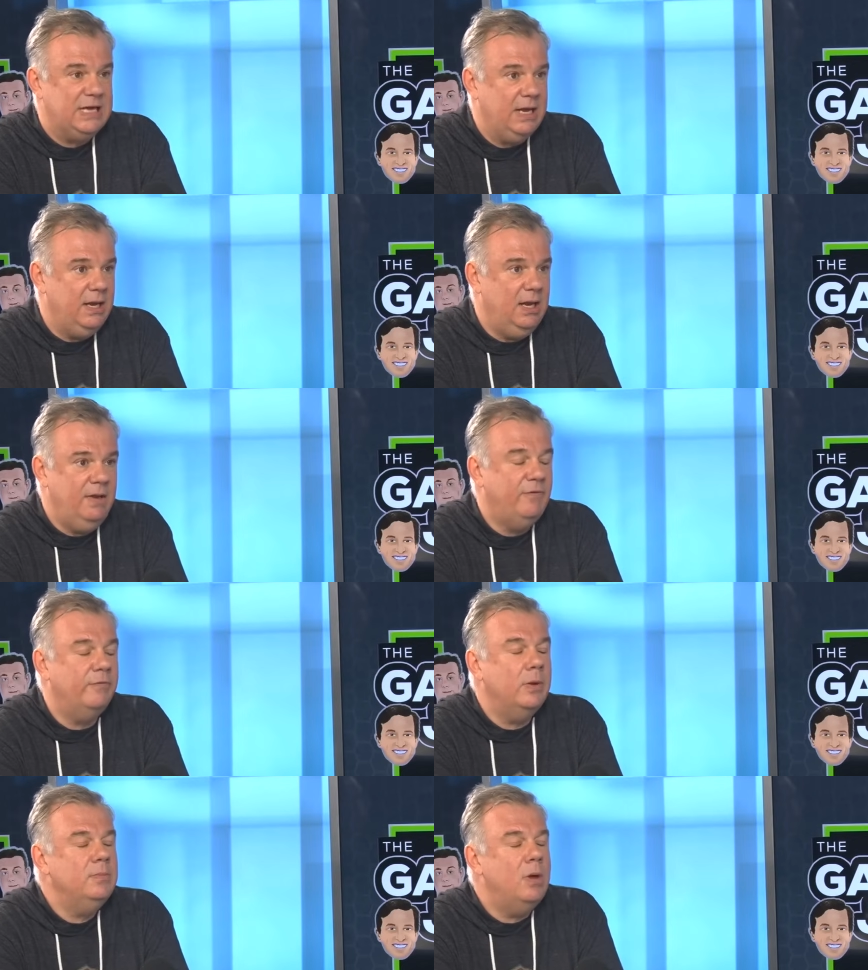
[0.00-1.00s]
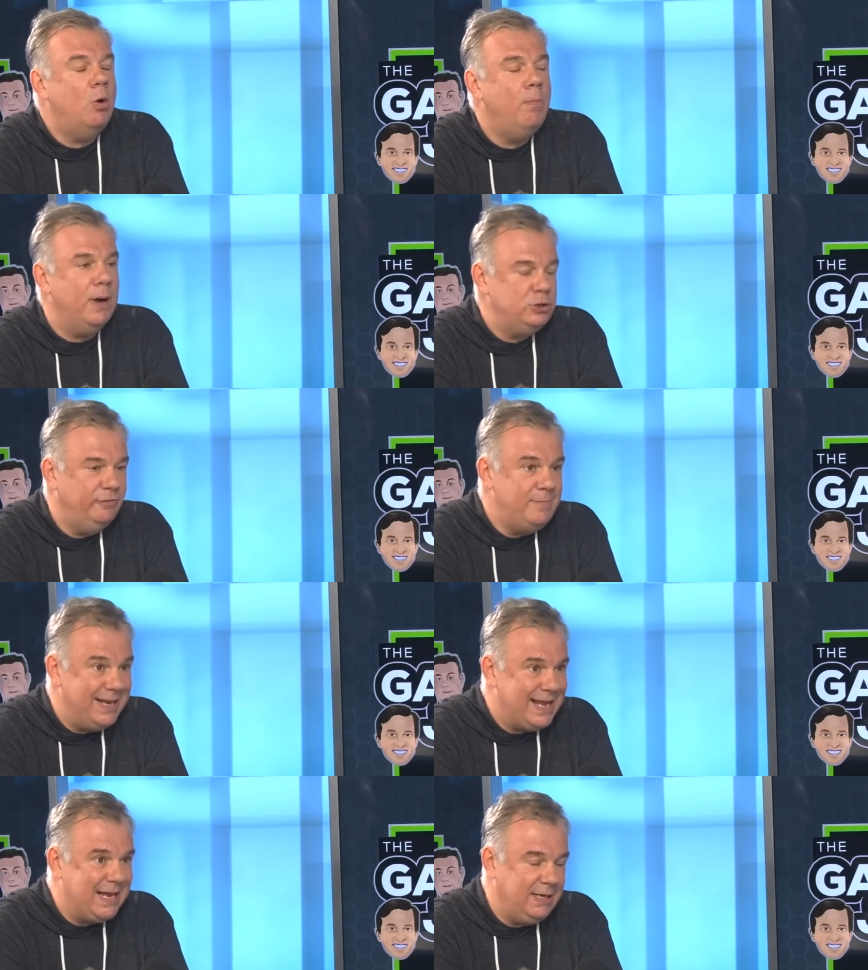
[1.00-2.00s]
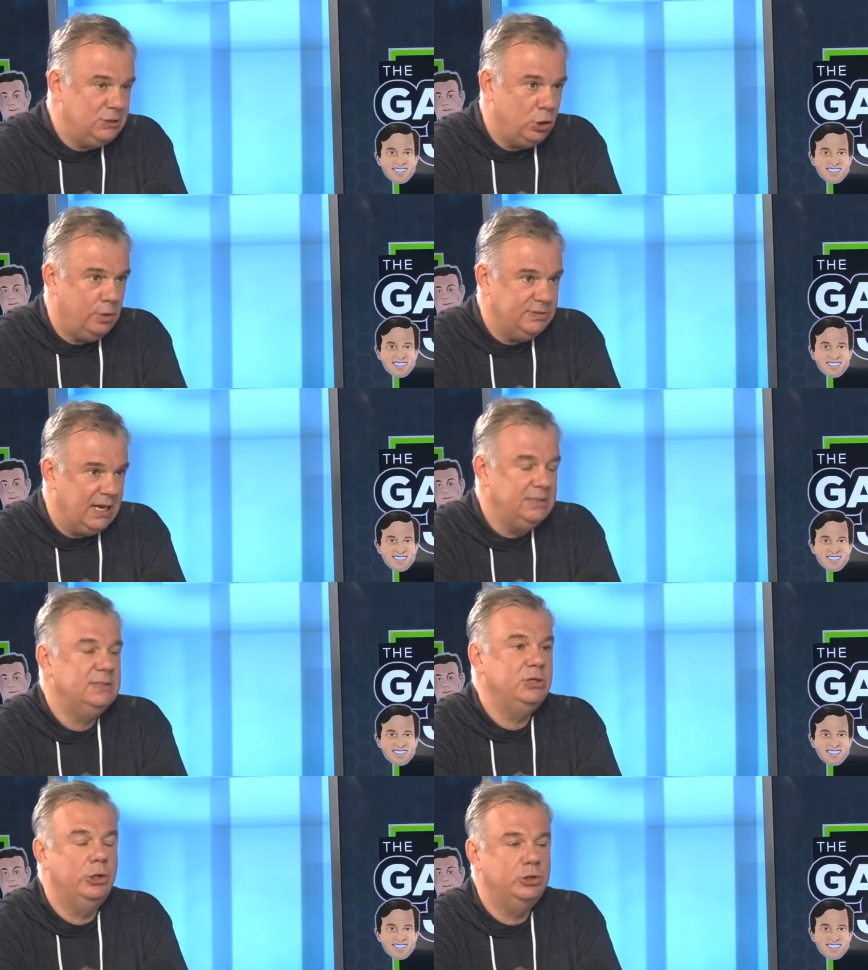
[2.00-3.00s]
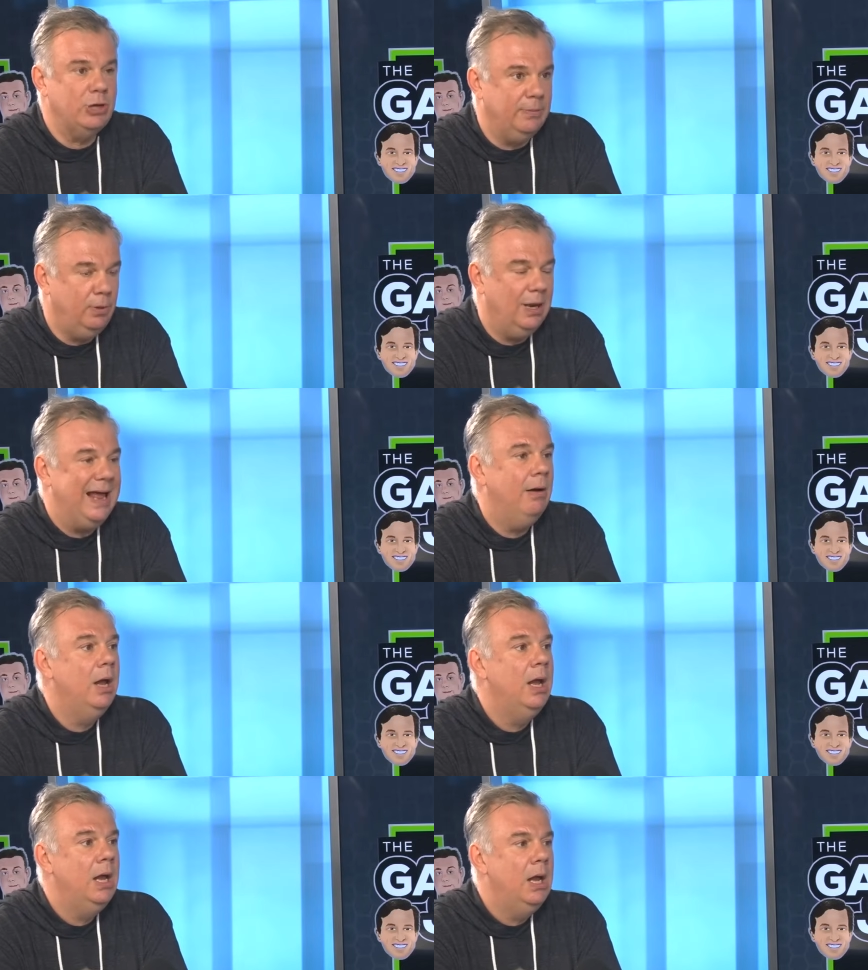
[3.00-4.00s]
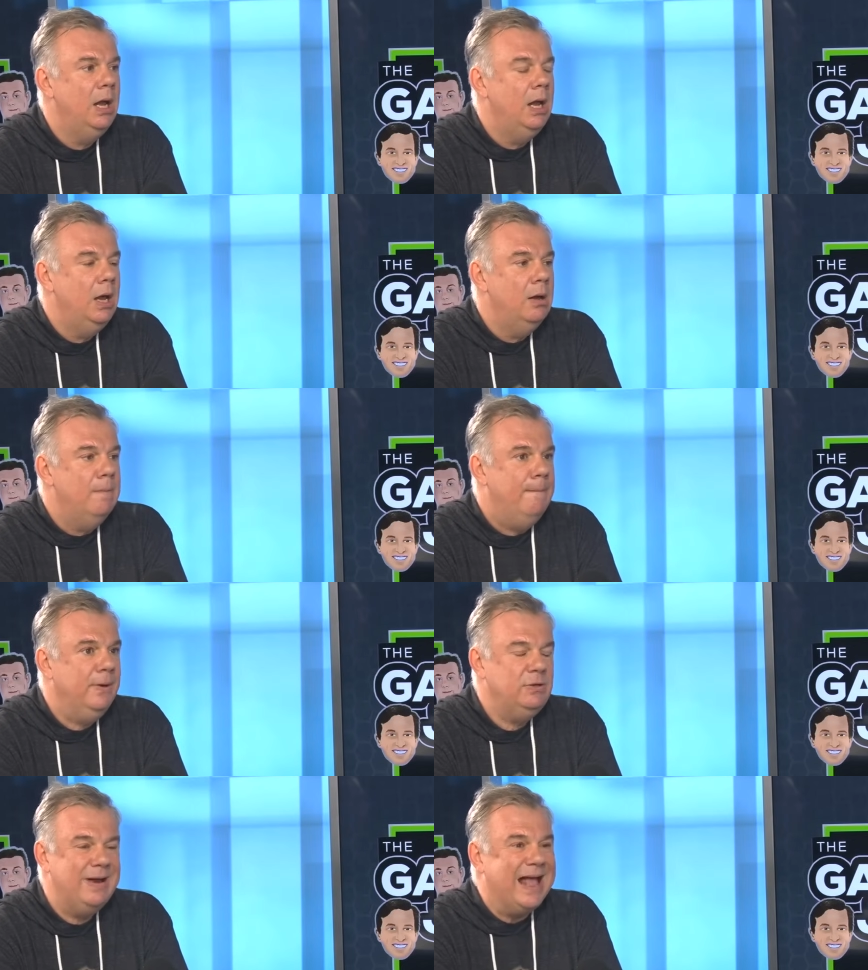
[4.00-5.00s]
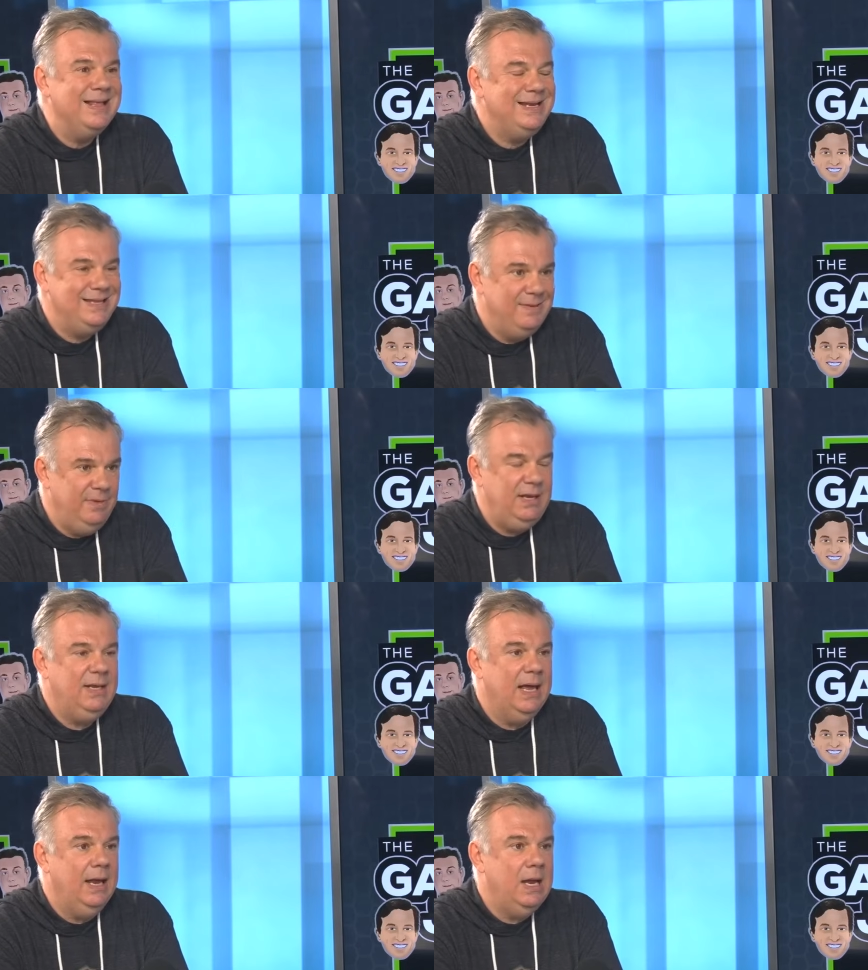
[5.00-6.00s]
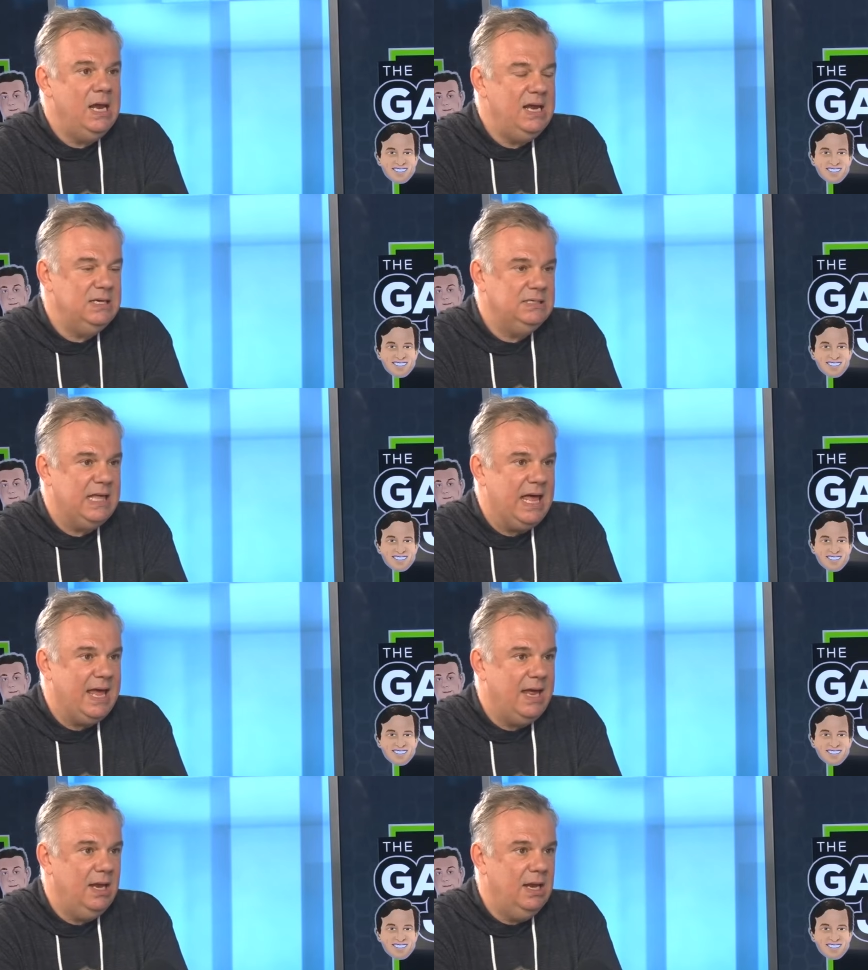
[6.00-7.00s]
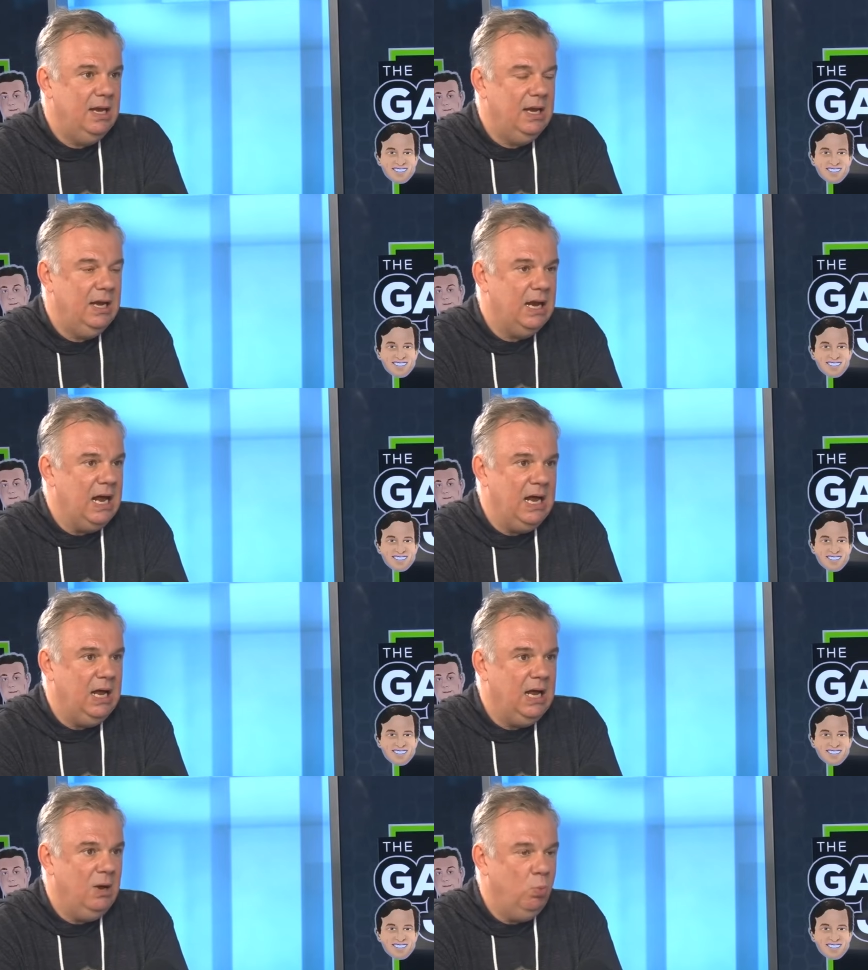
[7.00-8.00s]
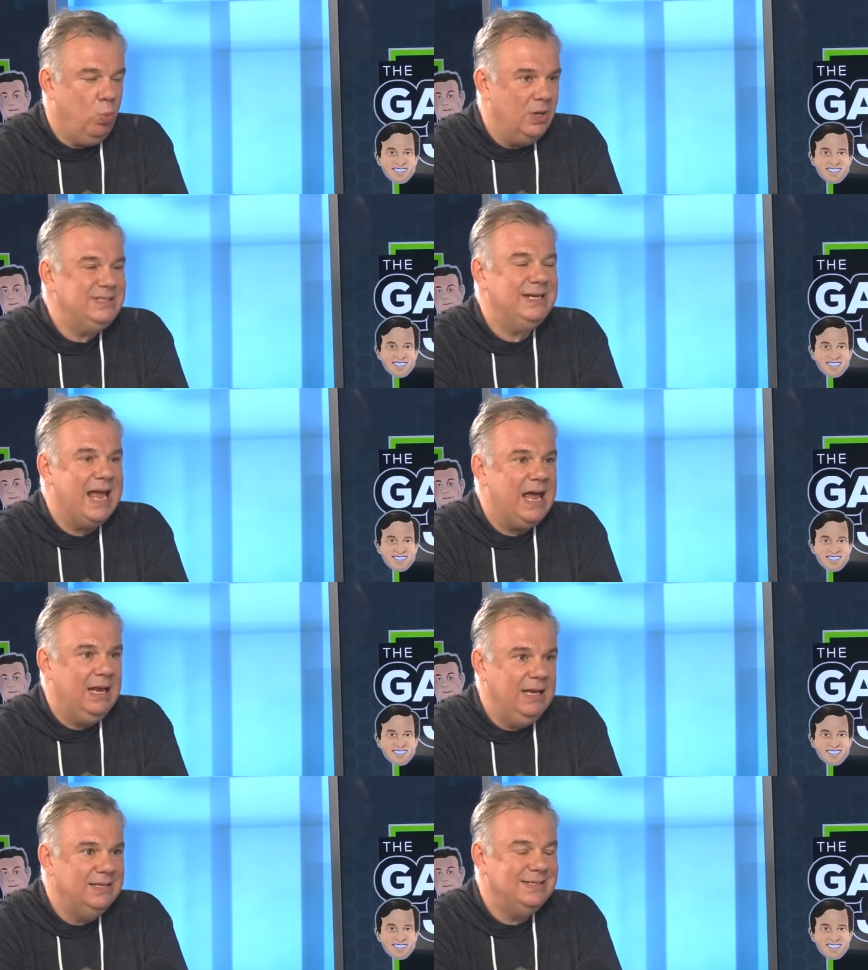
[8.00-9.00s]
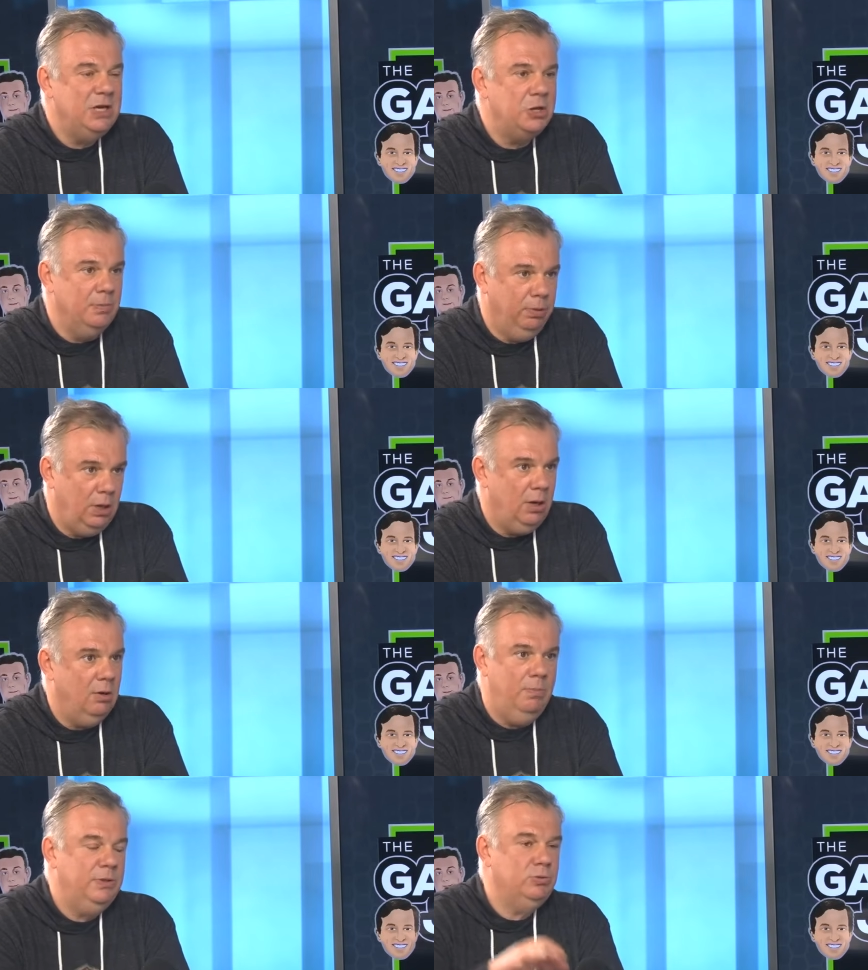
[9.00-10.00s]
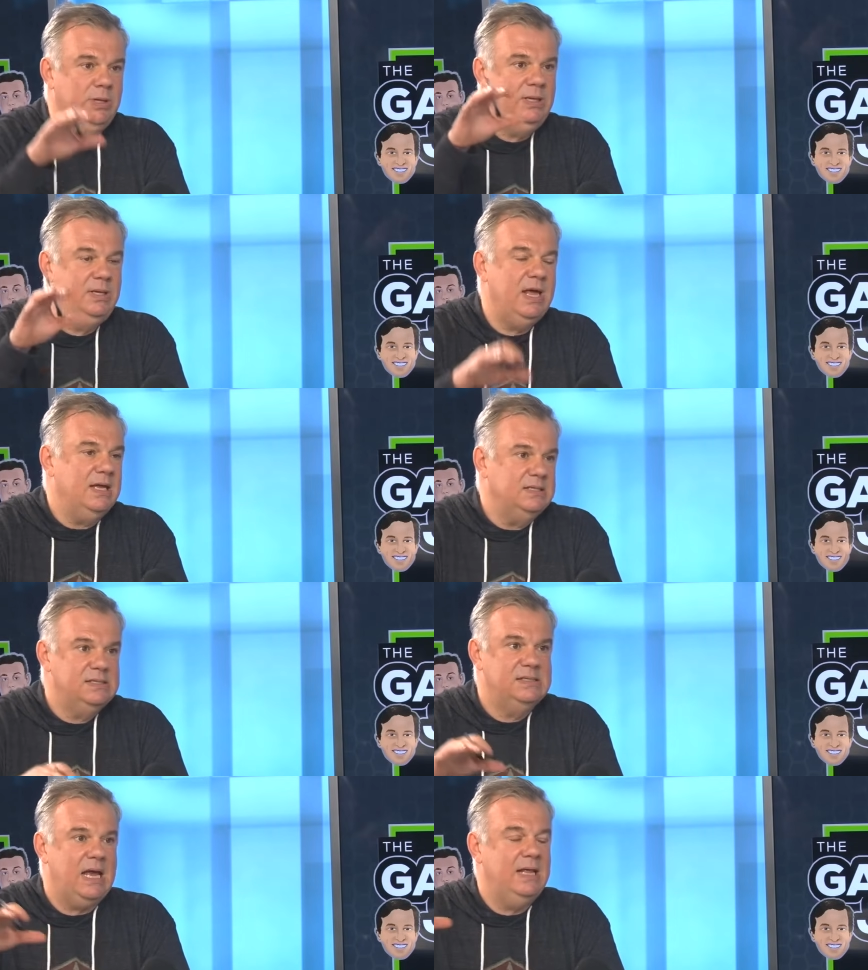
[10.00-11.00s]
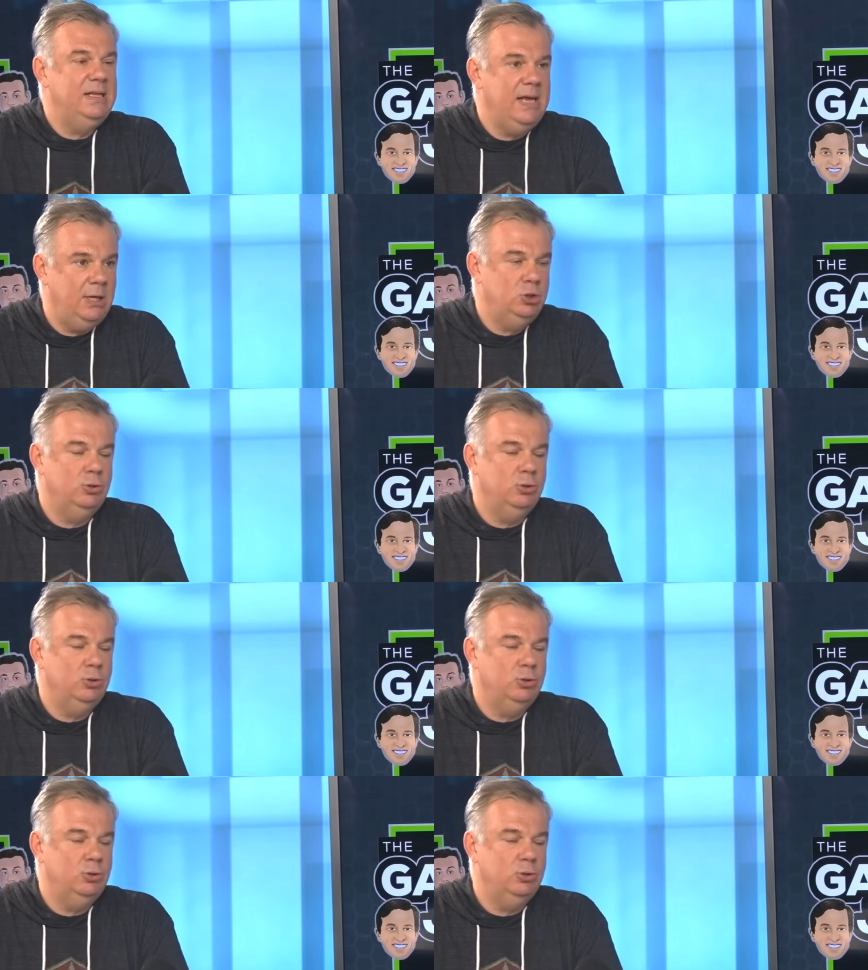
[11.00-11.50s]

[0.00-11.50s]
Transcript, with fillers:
Speaker 1: say, involve a whole bunch of mitigating circumstances that yeah. you try to pull out. But the reality in the immediate is that uh, once again, it's another blow between this and the